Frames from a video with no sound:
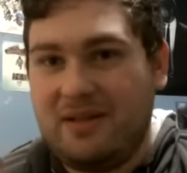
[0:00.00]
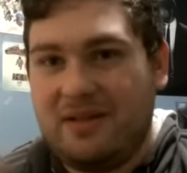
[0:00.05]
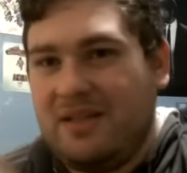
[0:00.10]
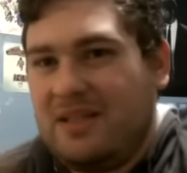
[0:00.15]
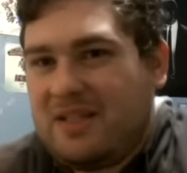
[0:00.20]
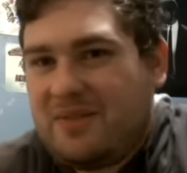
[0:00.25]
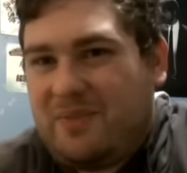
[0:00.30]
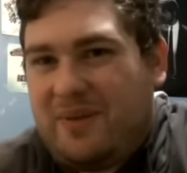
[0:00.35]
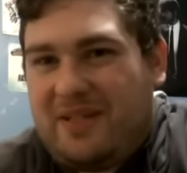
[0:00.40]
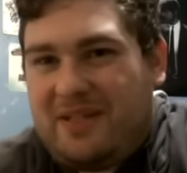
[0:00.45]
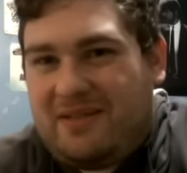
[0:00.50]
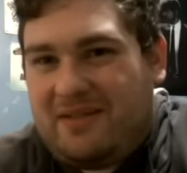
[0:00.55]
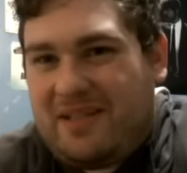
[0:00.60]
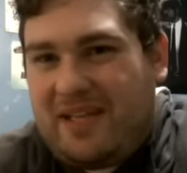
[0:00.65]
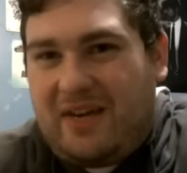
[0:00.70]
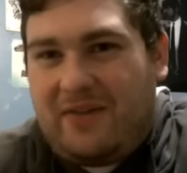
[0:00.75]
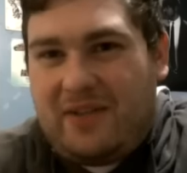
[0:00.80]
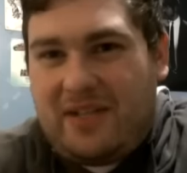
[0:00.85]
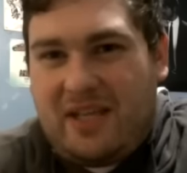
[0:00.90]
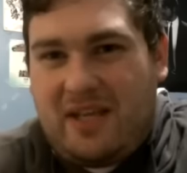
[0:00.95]
just basically
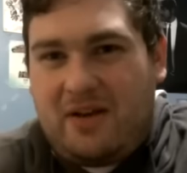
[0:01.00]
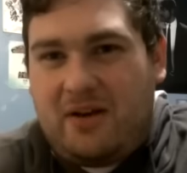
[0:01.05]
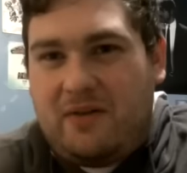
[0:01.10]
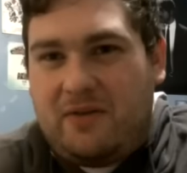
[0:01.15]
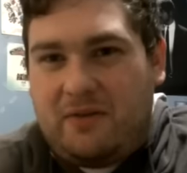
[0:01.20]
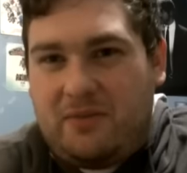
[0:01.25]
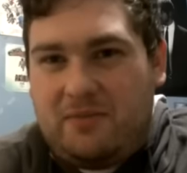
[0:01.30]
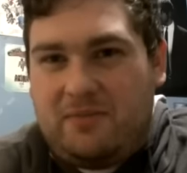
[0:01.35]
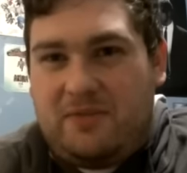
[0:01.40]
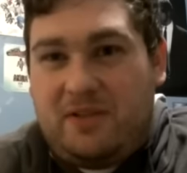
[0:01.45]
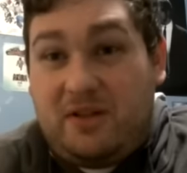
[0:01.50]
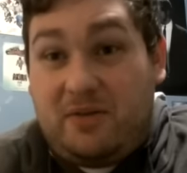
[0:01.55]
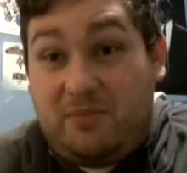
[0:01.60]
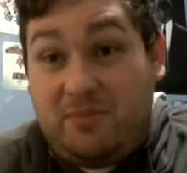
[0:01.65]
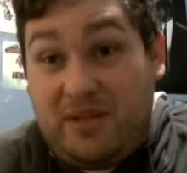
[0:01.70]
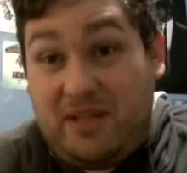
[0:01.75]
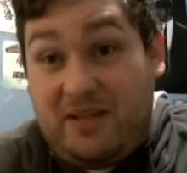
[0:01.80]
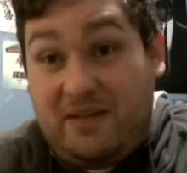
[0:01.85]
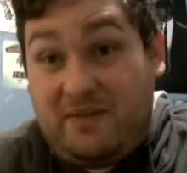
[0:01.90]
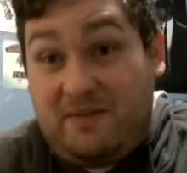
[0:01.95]
have a day off from you know
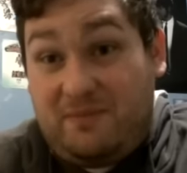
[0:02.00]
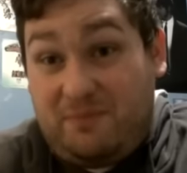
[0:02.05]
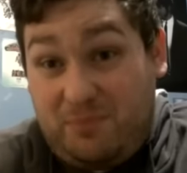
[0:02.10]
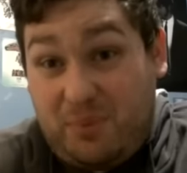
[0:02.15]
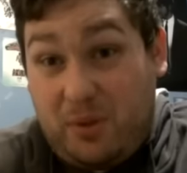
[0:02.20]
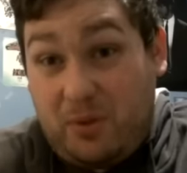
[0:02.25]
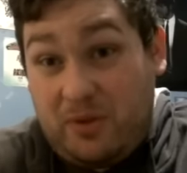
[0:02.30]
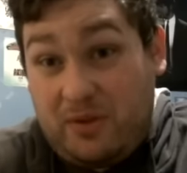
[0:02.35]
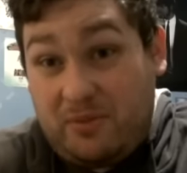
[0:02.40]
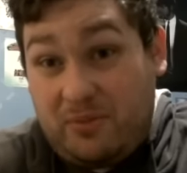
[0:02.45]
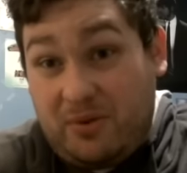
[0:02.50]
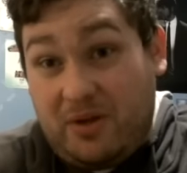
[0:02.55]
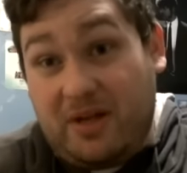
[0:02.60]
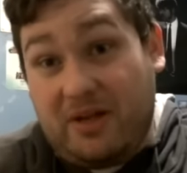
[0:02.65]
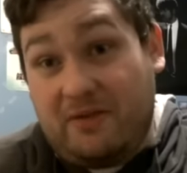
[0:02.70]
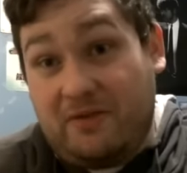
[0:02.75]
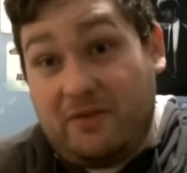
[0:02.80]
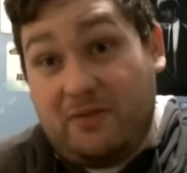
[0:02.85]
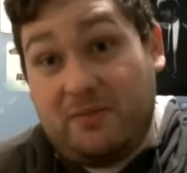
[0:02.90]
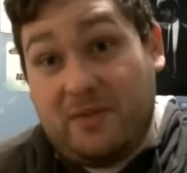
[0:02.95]
being poked and
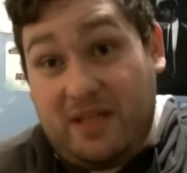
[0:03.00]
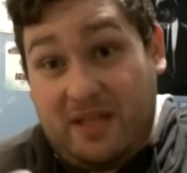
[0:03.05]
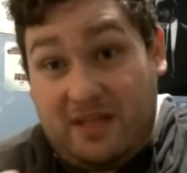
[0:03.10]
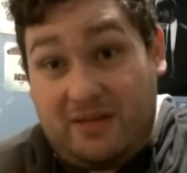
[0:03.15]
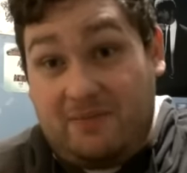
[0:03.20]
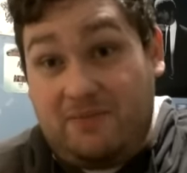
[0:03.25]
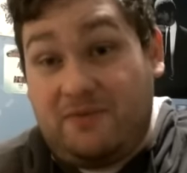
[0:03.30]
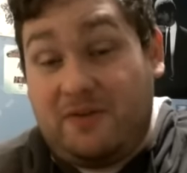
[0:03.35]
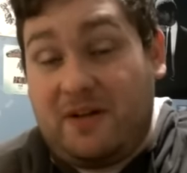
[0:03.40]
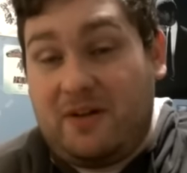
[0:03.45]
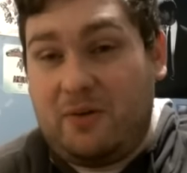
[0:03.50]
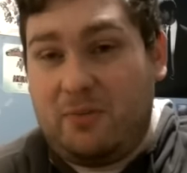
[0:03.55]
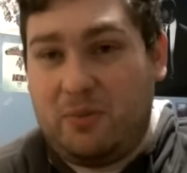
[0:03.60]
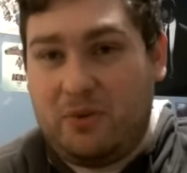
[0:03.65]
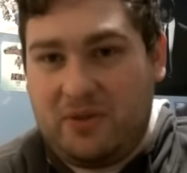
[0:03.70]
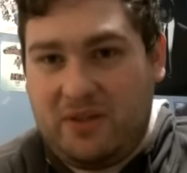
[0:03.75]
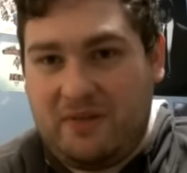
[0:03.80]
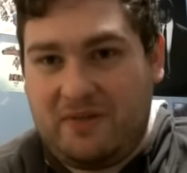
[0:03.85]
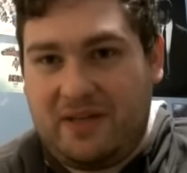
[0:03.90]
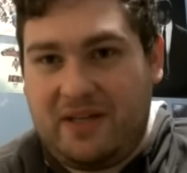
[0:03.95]
prodded from a
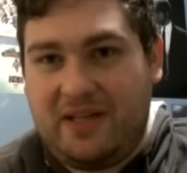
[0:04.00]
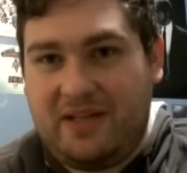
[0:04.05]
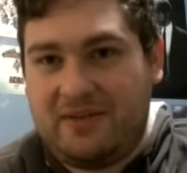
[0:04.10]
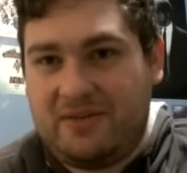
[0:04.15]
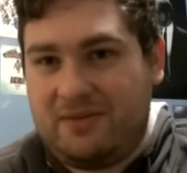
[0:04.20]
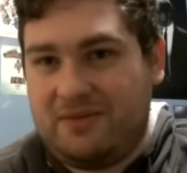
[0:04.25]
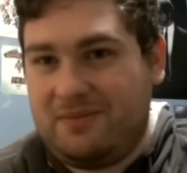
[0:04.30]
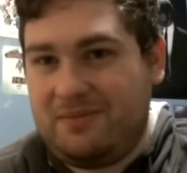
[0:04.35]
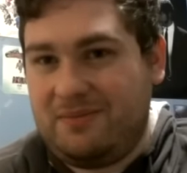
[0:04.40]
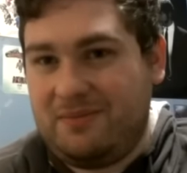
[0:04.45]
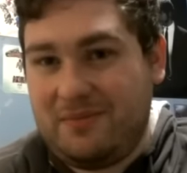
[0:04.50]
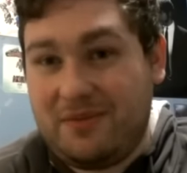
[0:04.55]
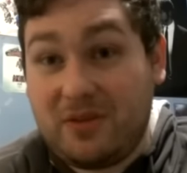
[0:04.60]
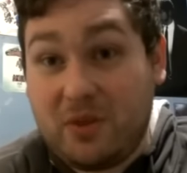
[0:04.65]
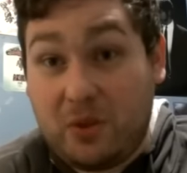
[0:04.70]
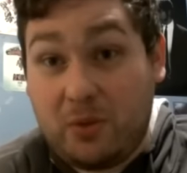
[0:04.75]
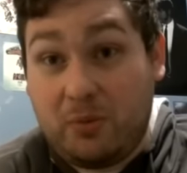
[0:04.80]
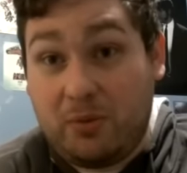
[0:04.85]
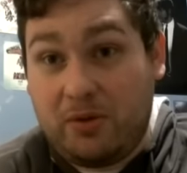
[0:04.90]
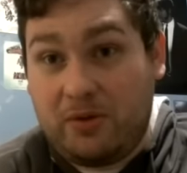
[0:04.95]
multi-financial
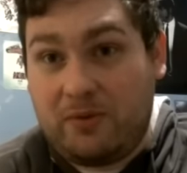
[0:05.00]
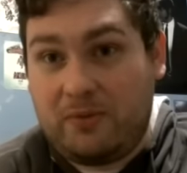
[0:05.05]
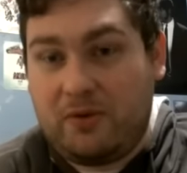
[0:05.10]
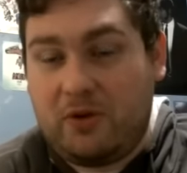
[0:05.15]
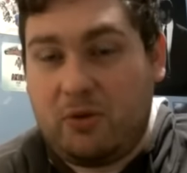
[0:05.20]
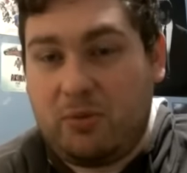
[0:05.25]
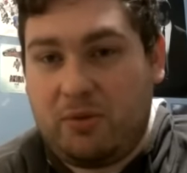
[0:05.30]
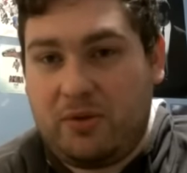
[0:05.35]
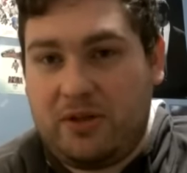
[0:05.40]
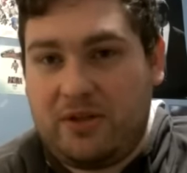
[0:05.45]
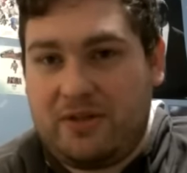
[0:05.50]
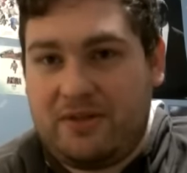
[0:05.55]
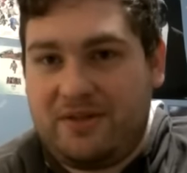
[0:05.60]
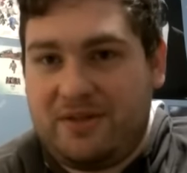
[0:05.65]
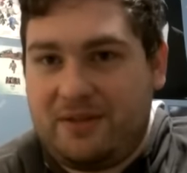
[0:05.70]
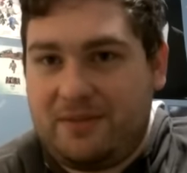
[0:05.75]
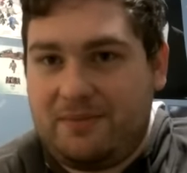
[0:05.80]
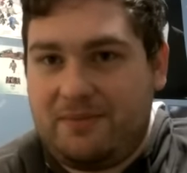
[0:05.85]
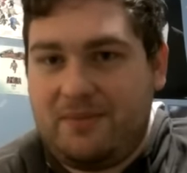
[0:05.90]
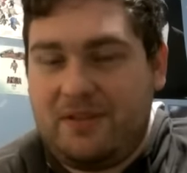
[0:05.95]
corpor corporation.
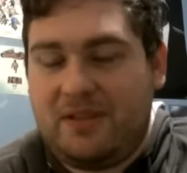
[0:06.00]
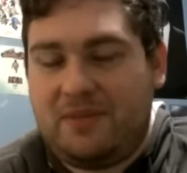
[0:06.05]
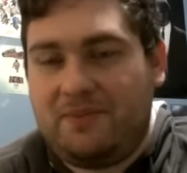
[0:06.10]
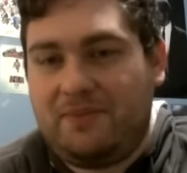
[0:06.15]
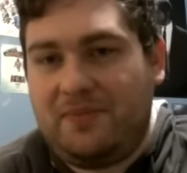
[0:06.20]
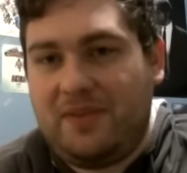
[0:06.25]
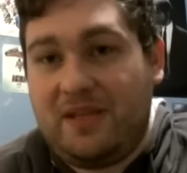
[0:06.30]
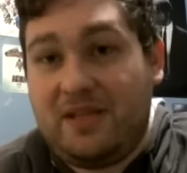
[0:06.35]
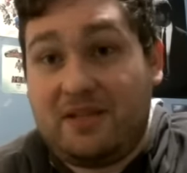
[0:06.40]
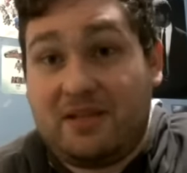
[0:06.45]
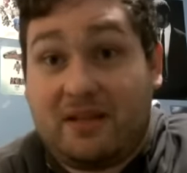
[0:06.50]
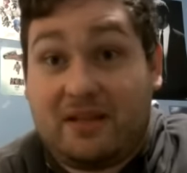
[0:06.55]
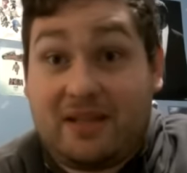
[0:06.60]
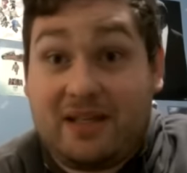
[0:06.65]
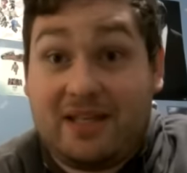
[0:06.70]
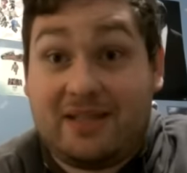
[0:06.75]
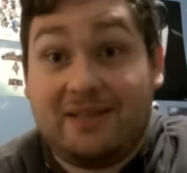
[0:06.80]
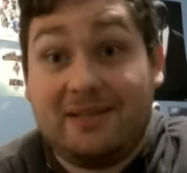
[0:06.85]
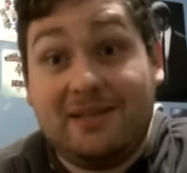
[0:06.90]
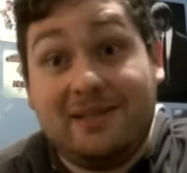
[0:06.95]
So yeah, things like
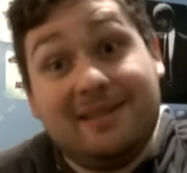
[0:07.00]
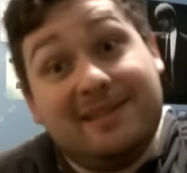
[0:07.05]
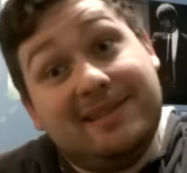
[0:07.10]
that.